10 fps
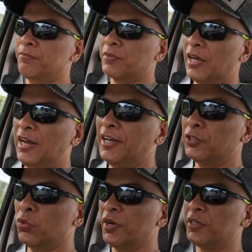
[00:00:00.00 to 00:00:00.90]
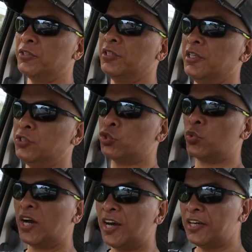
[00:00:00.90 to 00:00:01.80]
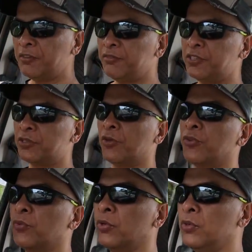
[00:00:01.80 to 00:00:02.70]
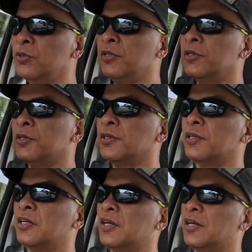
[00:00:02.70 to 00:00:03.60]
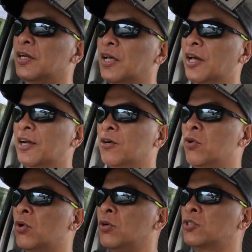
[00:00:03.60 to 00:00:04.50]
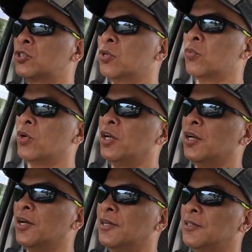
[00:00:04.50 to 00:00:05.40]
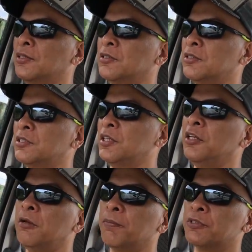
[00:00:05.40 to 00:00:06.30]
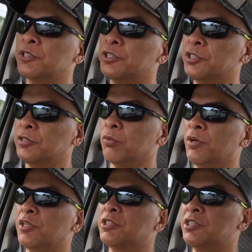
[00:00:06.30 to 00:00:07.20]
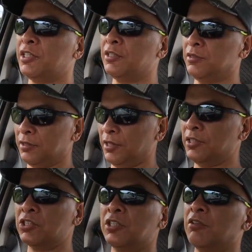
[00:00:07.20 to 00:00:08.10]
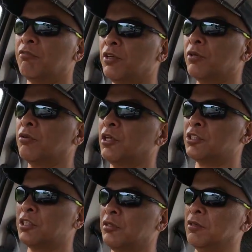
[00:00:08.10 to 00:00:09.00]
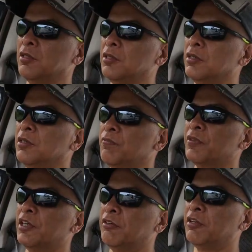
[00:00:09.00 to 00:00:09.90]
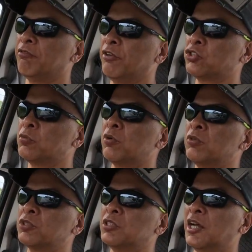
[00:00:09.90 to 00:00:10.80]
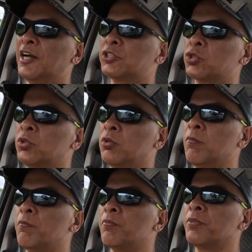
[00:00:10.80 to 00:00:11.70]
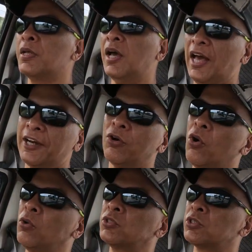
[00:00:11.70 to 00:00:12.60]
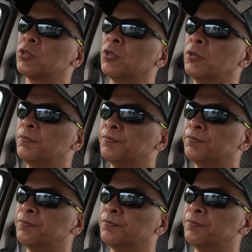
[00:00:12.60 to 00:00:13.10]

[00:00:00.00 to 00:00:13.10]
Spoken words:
I like the way that it drives on the road, and I also really like its seating position, the way the seat is in the vehicle. It feels most natural, and also